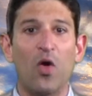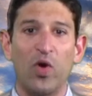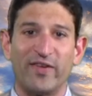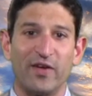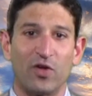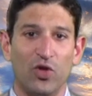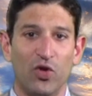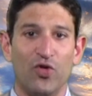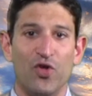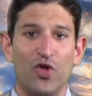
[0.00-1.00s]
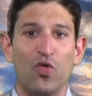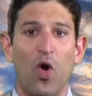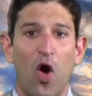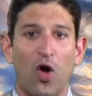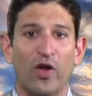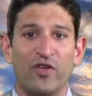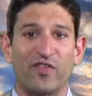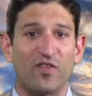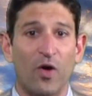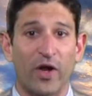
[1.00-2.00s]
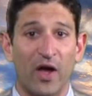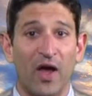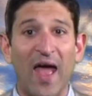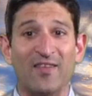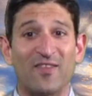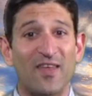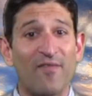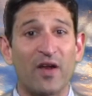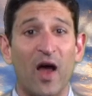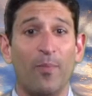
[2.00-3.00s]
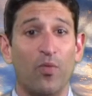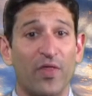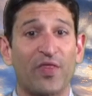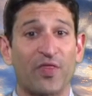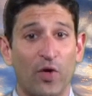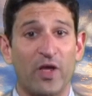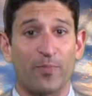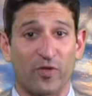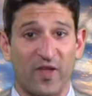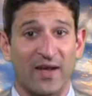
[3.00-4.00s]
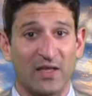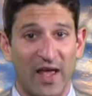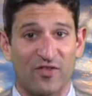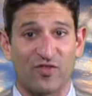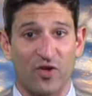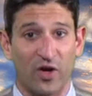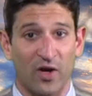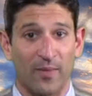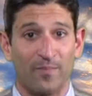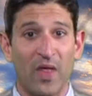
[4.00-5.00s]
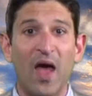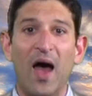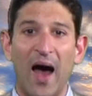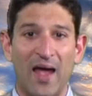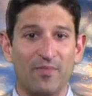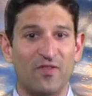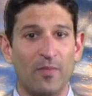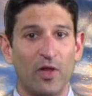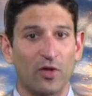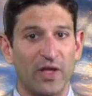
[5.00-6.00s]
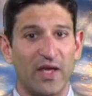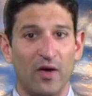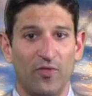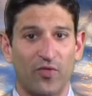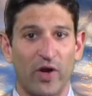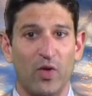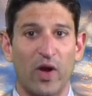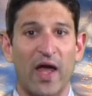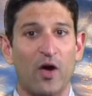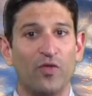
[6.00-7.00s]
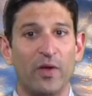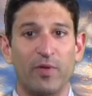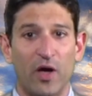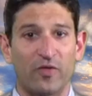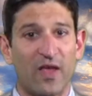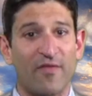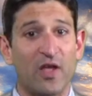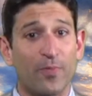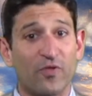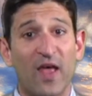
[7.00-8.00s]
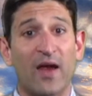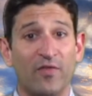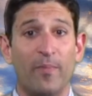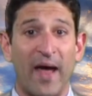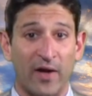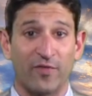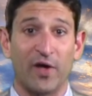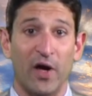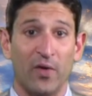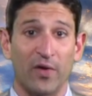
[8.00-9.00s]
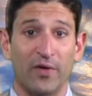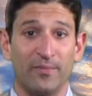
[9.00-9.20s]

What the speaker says: which include new orange soda and 7-Up with 30% less sugar. I'm similarly guilt-free when I only blow 70% of a bag of Coke.